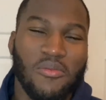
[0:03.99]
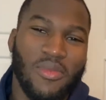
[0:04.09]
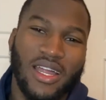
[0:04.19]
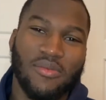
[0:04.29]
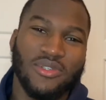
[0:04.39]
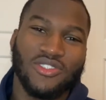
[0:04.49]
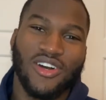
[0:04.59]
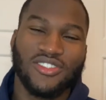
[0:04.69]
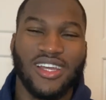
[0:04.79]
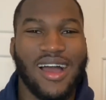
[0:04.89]
My name is
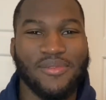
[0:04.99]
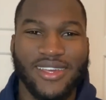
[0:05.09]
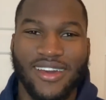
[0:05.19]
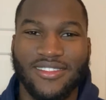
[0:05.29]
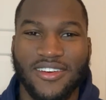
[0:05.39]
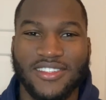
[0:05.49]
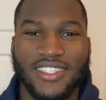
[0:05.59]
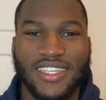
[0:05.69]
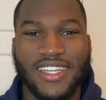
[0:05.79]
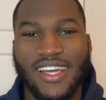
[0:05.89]
Josh, I'm in year
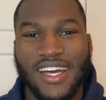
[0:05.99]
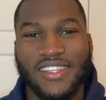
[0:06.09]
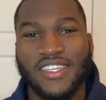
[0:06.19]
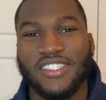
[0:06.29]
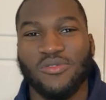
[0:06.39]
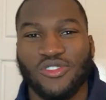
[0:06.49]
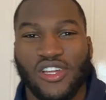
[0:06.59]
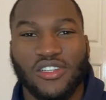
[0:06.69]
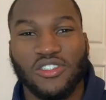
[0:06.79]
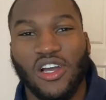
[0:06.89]
13 and this year I'm just
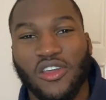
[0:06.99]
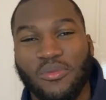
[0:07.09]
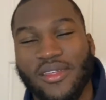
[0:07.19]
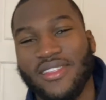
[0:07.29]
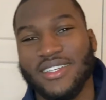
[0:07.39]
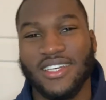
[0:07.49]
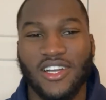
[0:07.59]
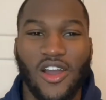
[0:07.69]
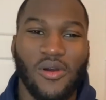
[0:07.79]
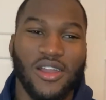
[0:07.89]
trying to document things that
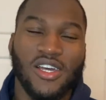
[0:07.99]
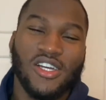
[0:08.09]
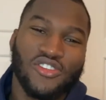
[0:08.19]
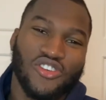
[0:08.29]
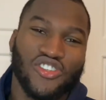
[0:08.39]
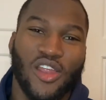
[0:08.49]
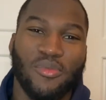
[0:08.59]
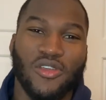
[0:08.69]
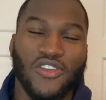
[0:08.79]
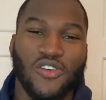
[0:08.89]
go on, just trying to
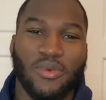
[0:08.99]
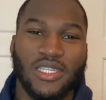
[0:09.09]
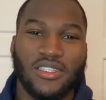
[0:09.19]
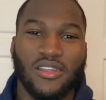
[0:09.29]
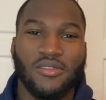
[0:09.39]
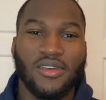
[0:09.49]
be useful basically.